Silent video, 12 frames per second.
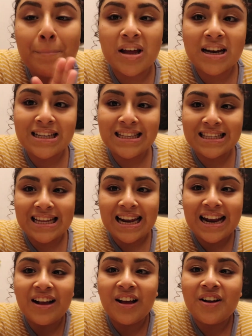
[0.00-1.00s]
but instead
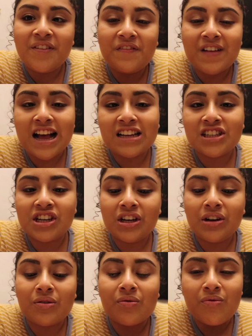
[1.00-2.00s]
I got a
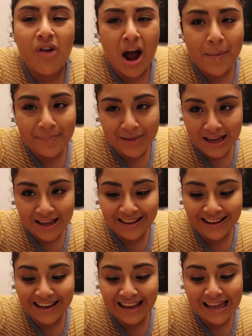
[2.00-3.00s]
fashion grommet
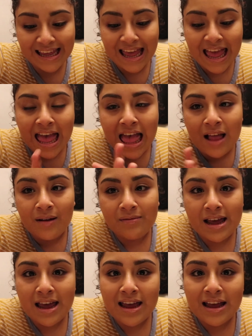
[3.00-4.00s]
kit.
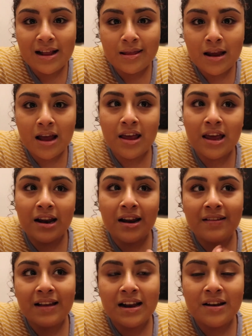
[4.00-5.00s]
And it
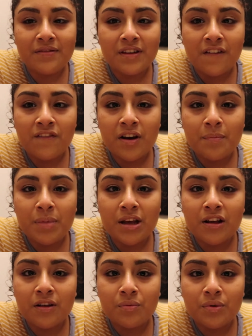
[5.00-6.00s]
is kind of different
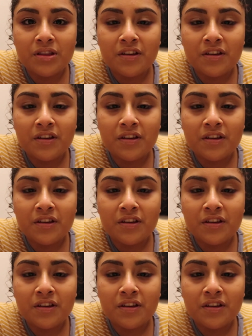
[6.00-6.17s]
because with